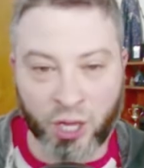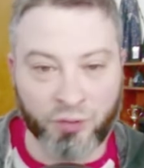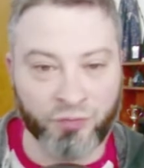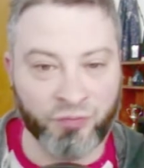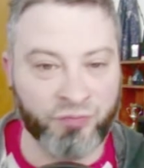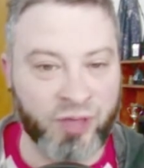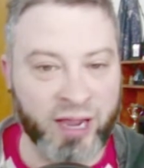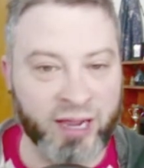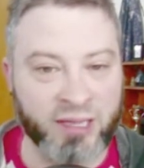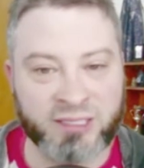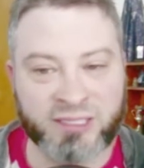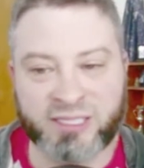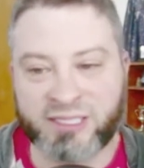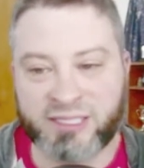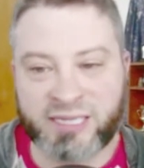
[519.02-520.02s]
they
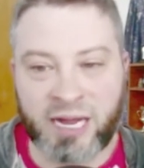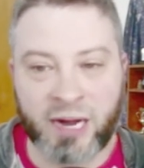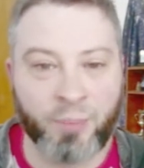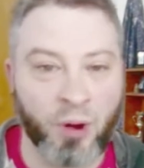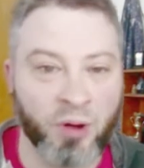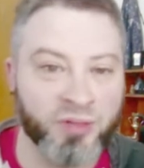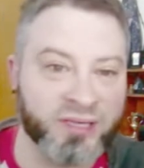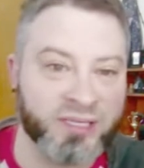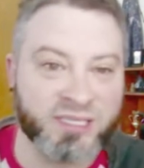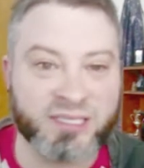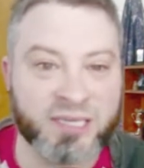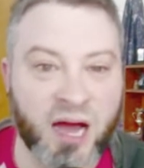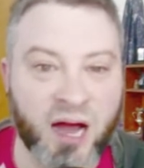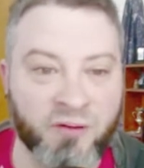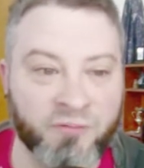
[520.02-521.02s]
set up all this
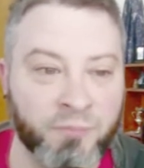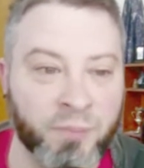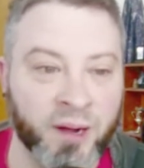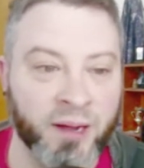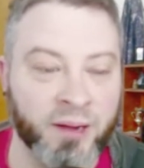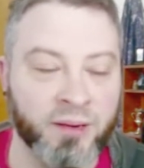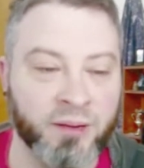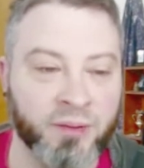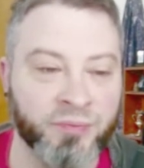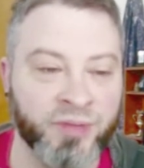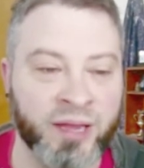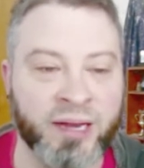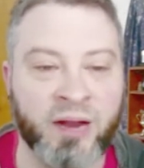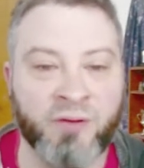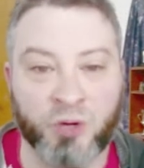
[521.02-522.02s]
stuff but
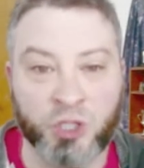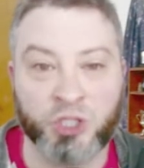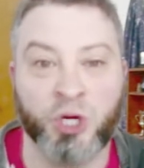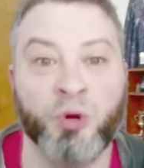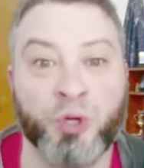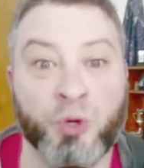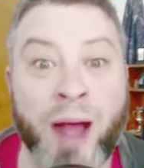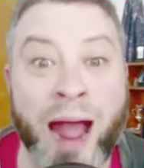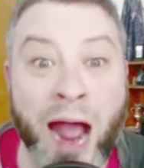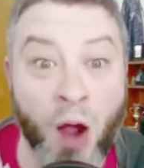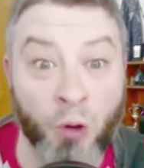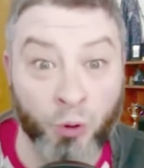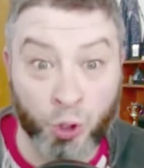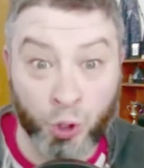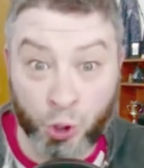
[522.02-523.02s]
they never show you
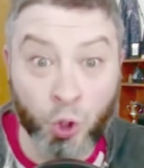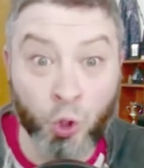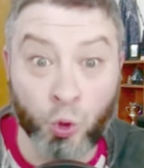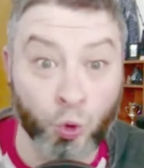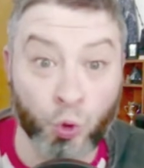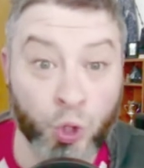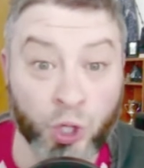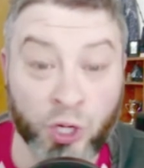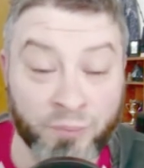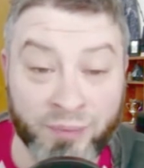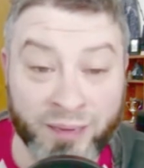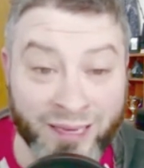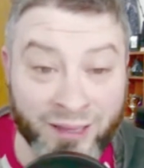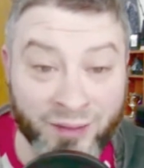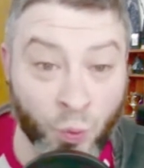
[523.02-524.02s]
how you could
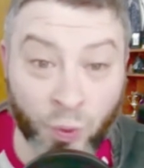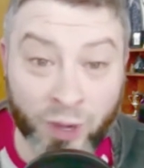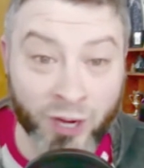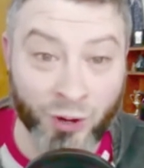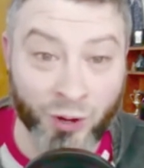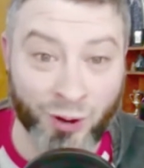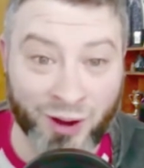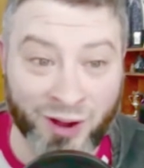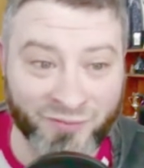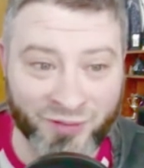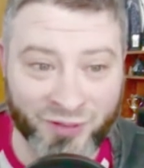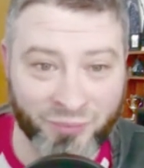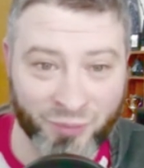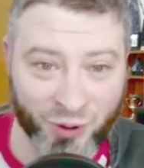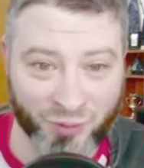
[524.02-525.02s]
be the winner of
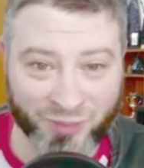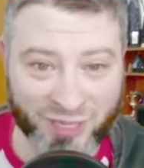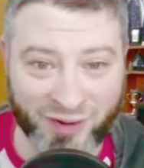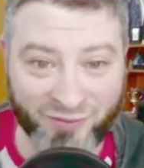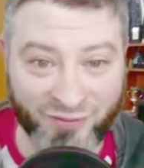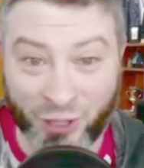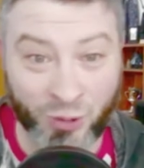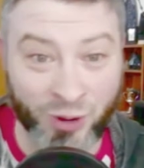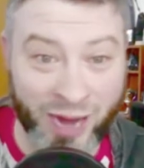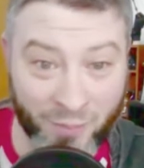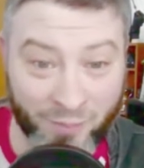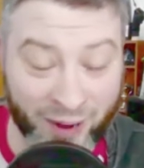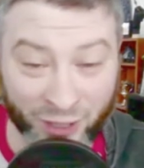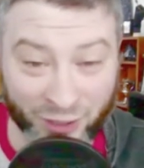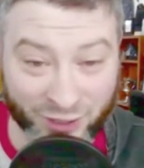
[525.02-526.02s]
the murder and figure it
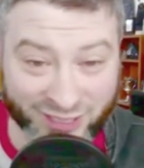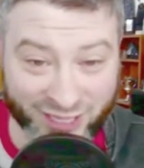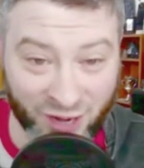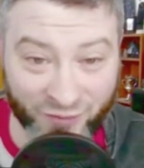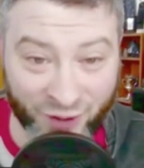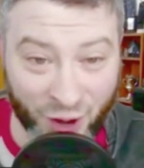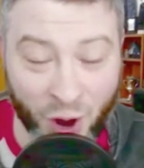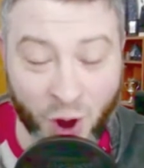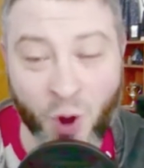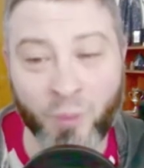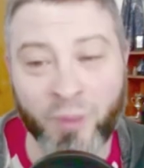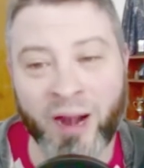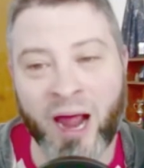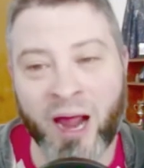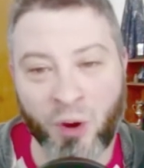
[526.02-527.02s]
out by yourself at home.
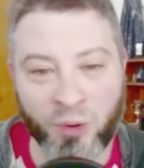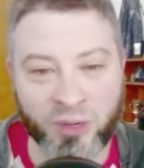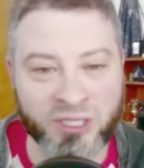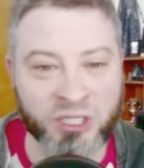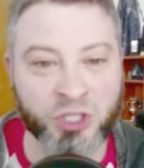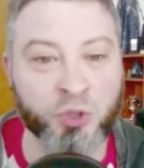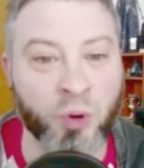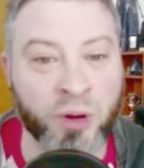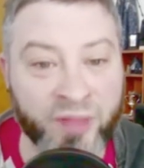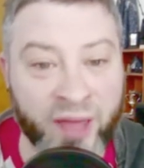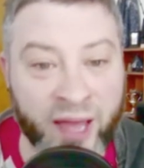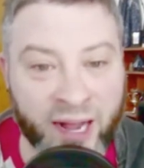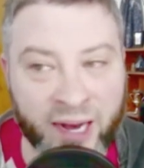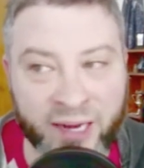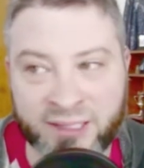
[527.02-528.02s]
And I always enjoy
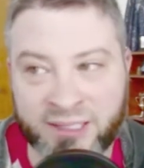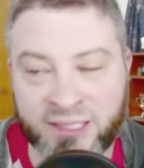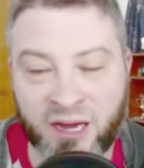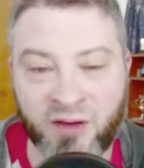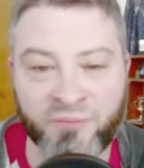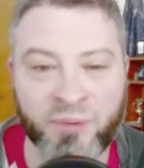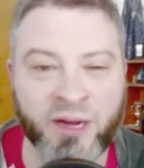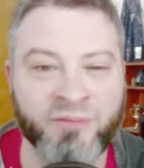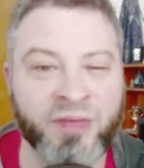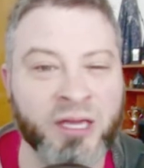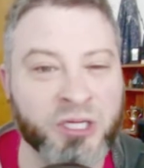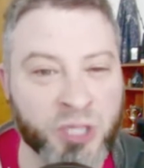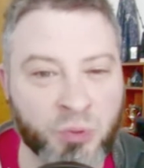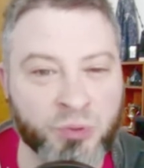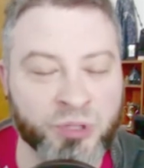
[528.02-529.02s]
that kind of stuff, but if they
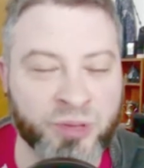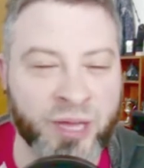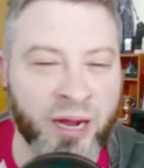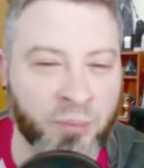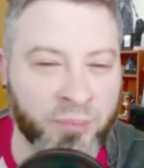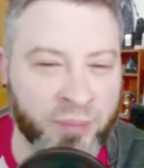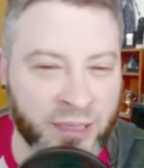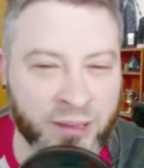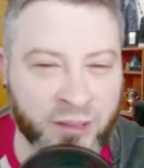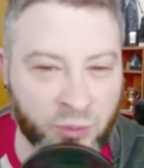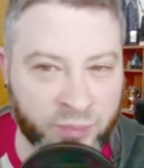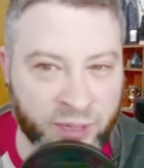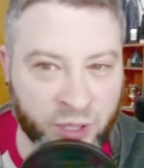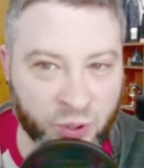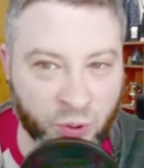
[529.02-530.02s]
don't do that, I'll be a little
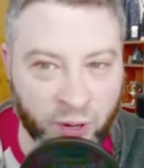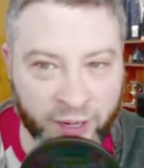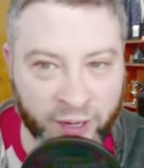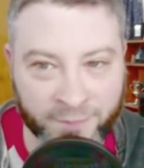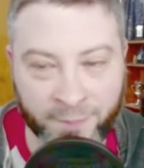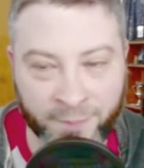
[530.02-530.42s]
bit annoyed.